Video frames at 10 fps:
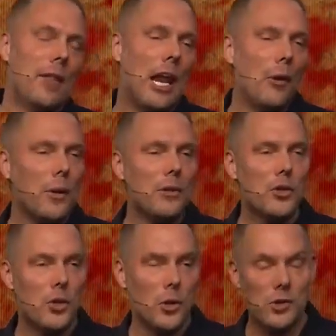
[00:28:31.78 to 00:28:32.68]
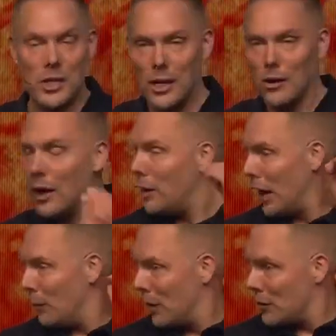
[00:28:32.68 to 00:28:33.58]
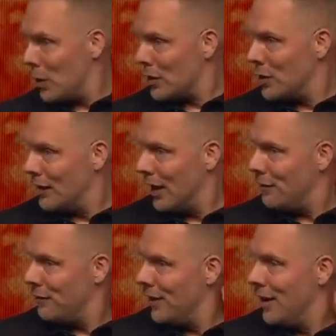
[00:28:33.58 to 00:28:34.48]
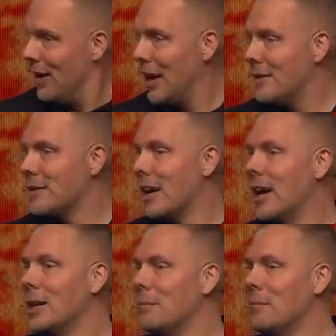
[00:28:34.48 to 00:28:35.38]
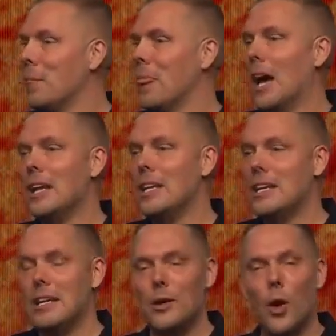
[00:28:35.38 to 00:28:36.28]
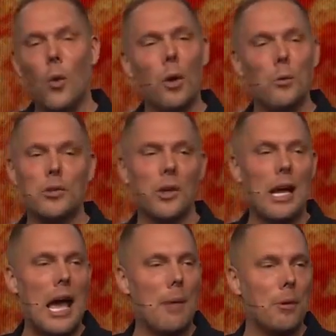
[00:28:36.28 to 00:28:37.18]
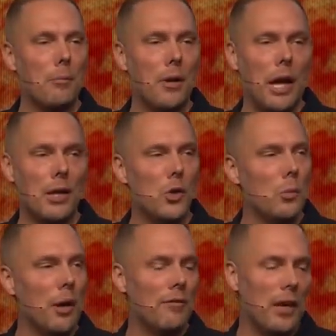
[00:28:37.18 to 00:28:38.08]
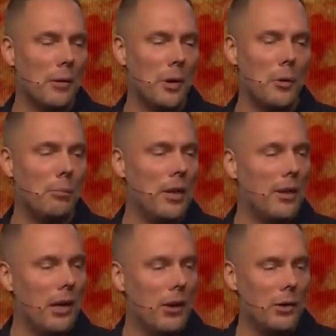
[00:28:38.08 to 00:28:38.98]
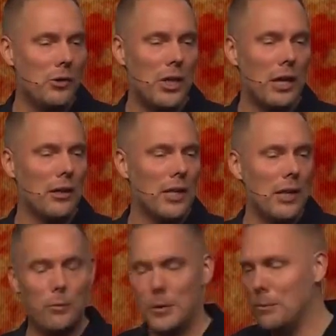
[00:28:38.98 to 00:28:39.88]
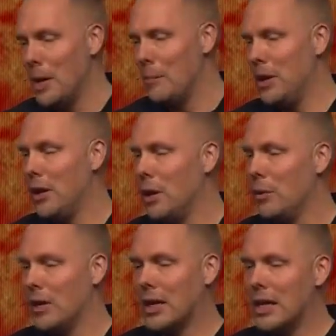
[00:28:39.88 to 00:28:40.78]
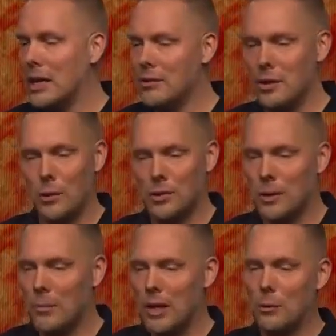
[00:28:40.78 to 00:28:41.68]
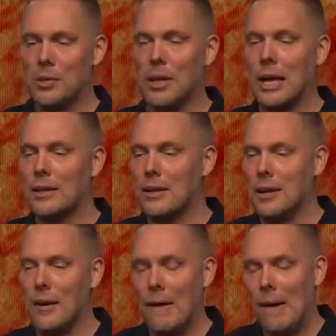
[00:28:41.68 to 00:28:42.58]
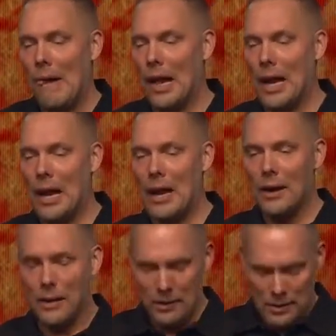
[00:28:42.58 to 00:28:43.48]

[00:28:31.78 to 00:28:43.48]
that I went to church here at Resurrection Life at the time. I didn't know what was going to happen, but I knew my family would be there. I knew Jane Lee would be there with the kids, and there was something that was connecting there. And I